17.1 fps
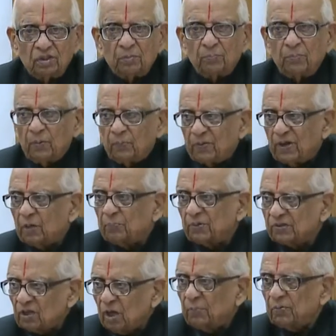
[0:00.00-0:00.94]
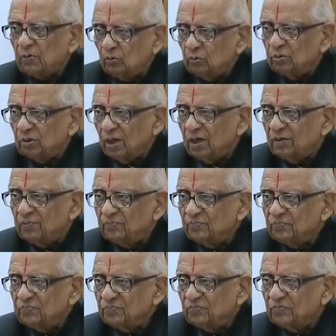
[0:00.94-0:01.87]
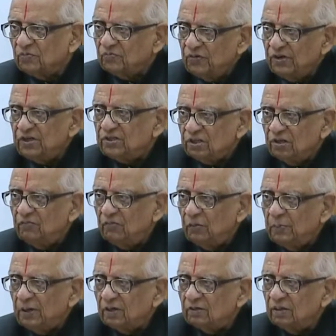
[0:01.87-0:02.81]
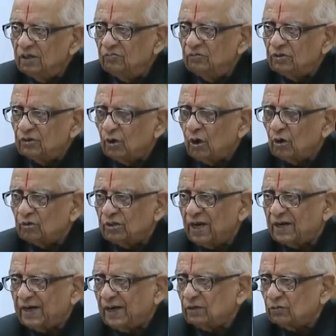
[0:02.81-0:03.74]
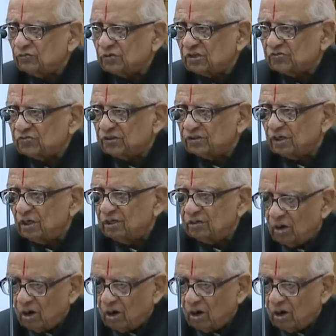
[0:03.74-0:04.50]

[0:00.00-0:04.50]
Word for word: the people like Prataparudra, finished the women with regard to their right to succession.